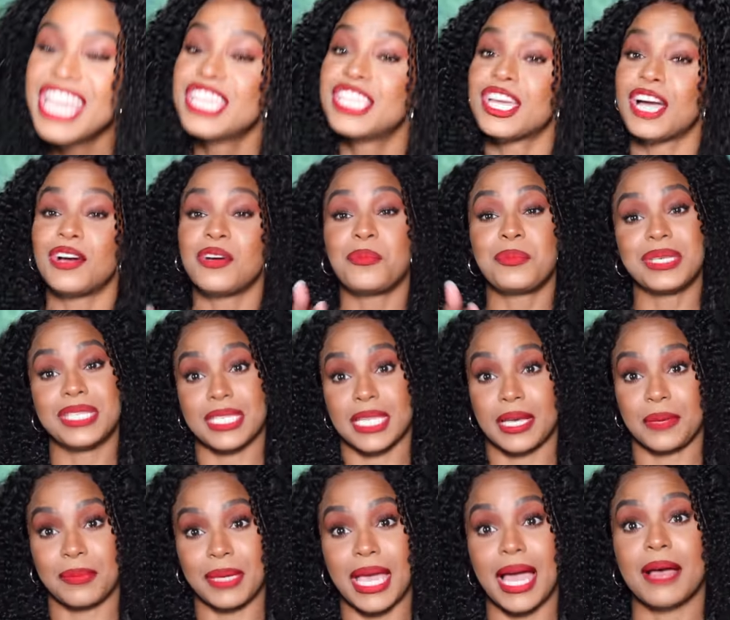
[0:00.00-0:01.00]
Y'all gonna be
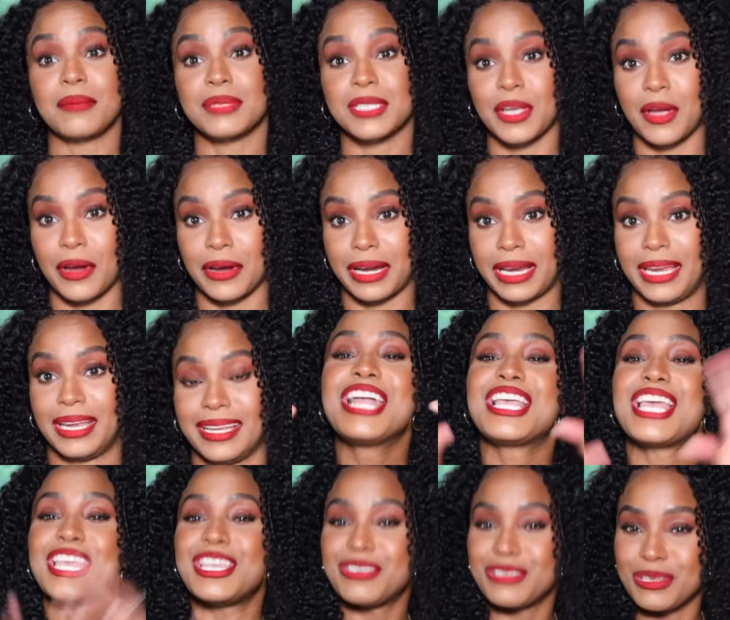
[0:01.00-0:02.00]
sick of me, I'm sorry.
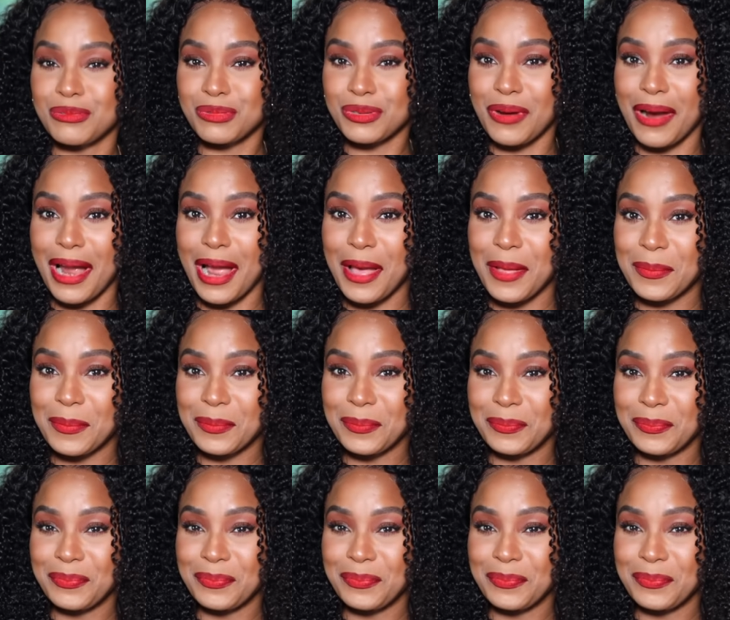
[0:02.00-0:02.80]
Can you subscribe?